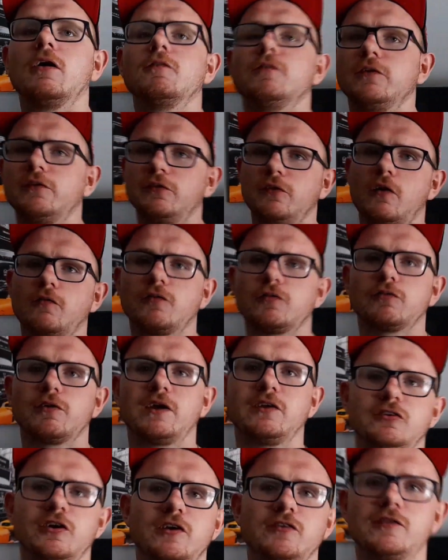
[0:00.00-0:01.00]
the triplet of
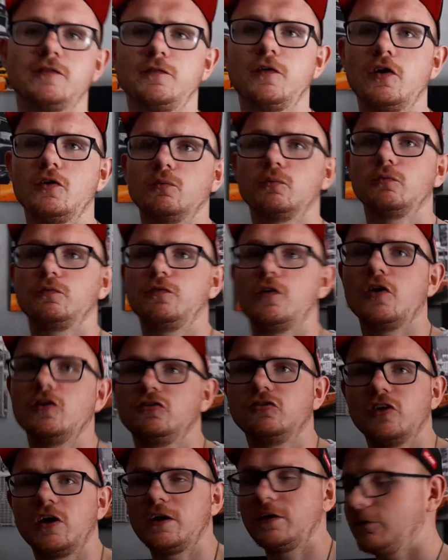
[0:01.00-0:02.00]
the franchise, the
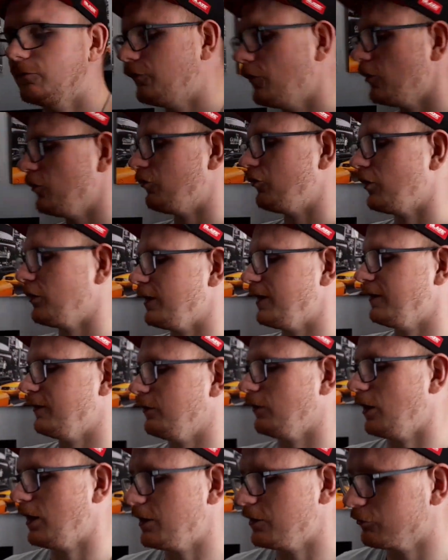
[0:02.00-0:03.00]
third
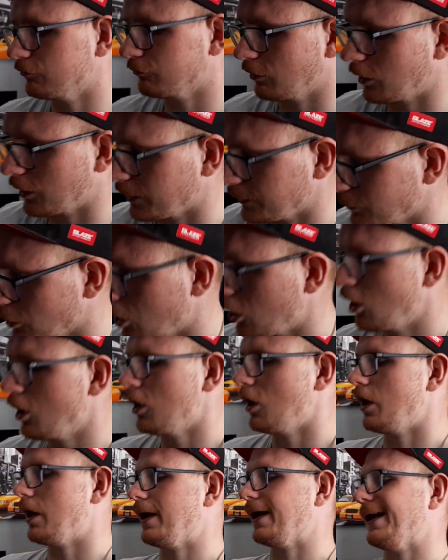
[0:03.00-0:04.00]
son in the
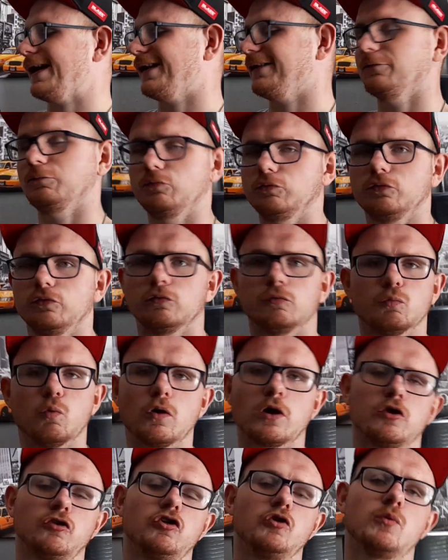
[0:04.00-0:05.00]
line.
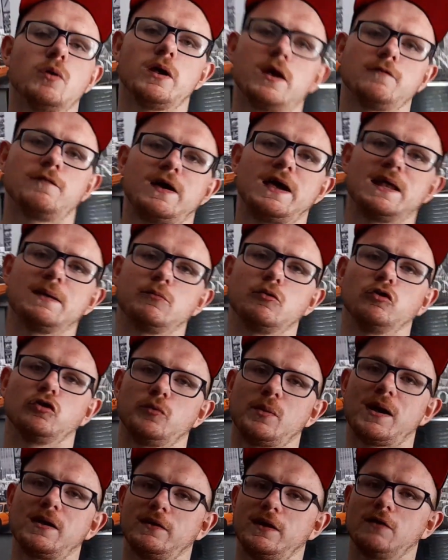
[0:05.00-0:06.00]
1 and 2
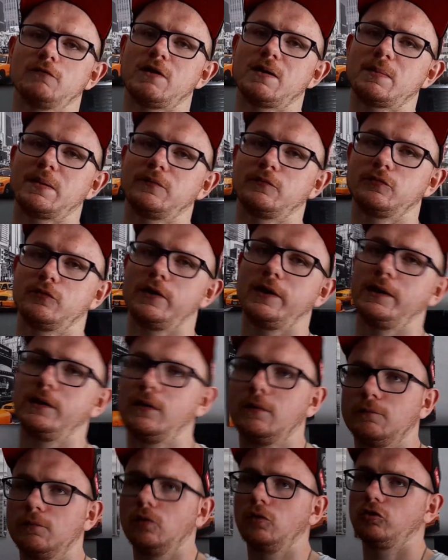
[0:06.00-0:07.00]
weren't available, so we had to get
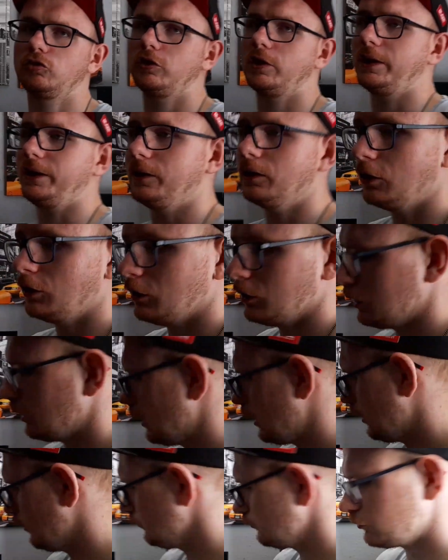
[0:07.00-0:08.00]
Rayman 3,
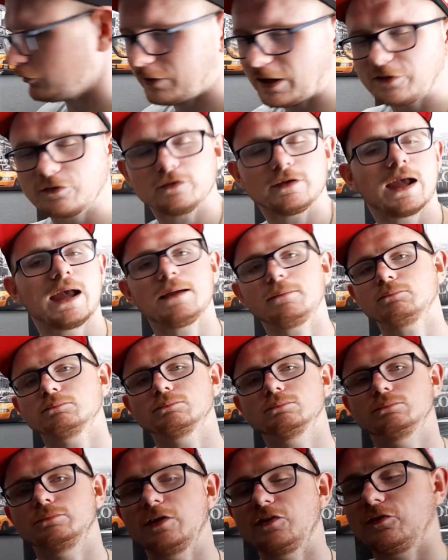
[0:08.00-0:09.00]
unfortunately. It's a
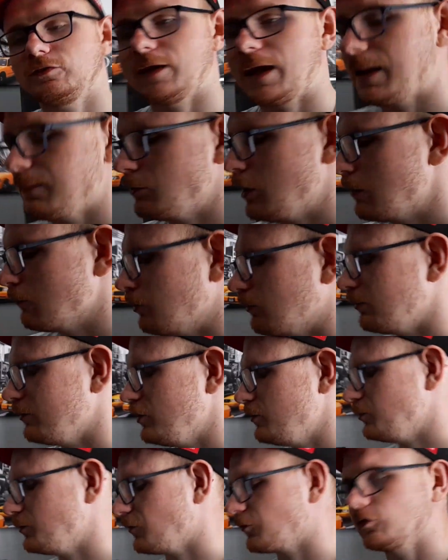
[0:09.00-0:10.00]
decent
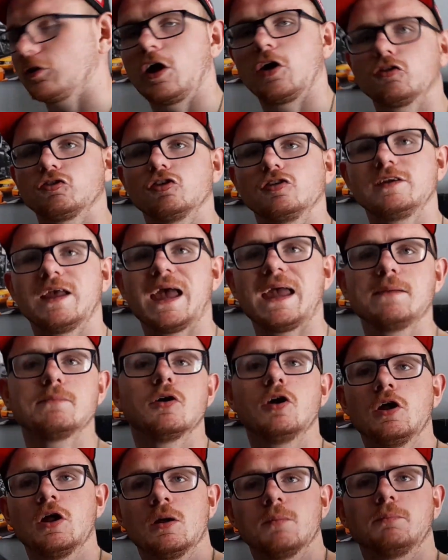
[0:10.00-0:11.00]
game. Probably Ubisoft's
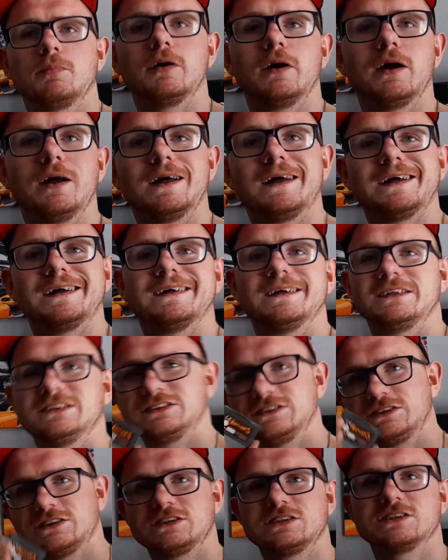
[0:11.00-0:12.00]
last good game,
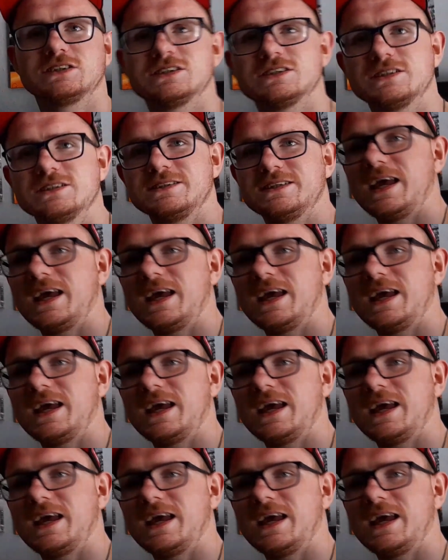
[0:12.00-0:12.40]
but